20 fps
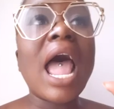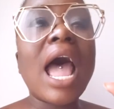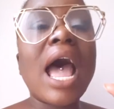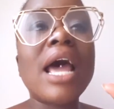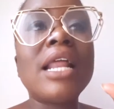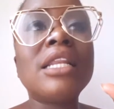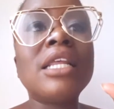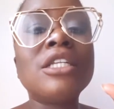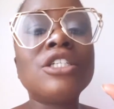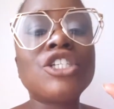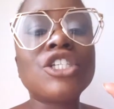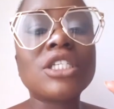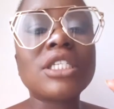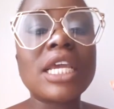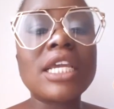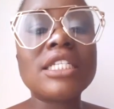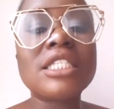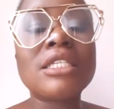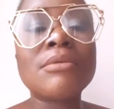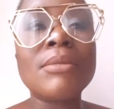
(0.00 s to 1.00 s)
And then she's
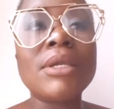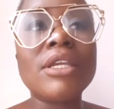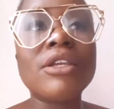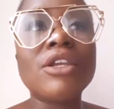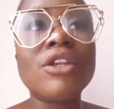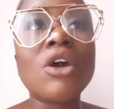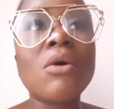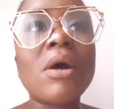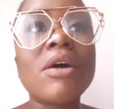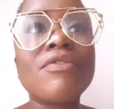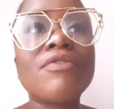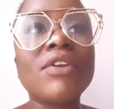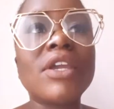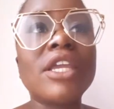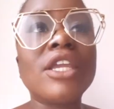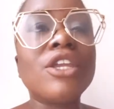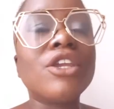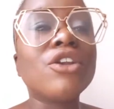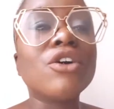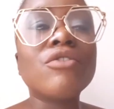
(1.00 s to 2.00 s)
saying to me, you know what,
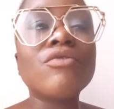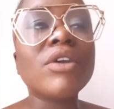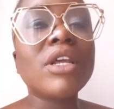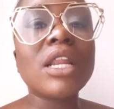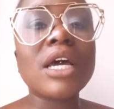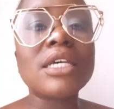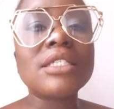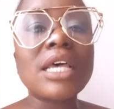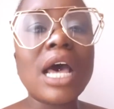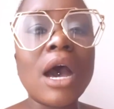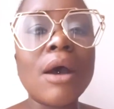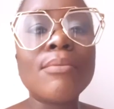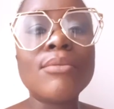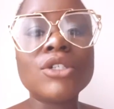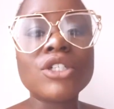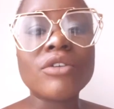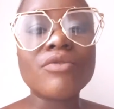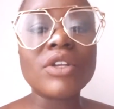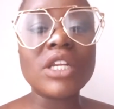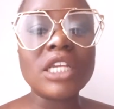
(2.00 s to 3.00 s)
Fee, you don't realize how
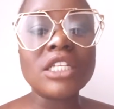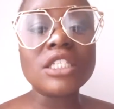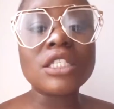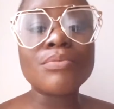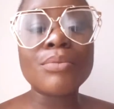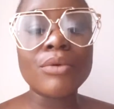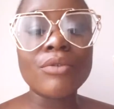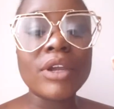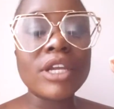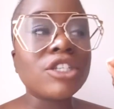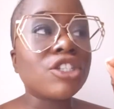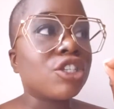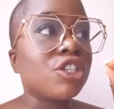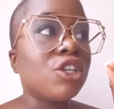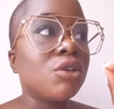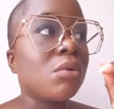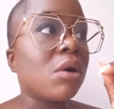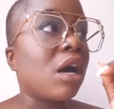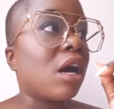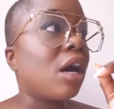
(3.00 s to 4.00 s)
much of an
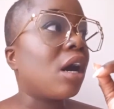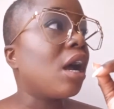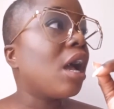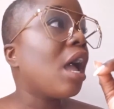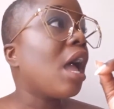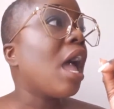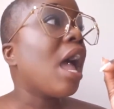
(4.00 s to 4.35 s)
inspiration you are.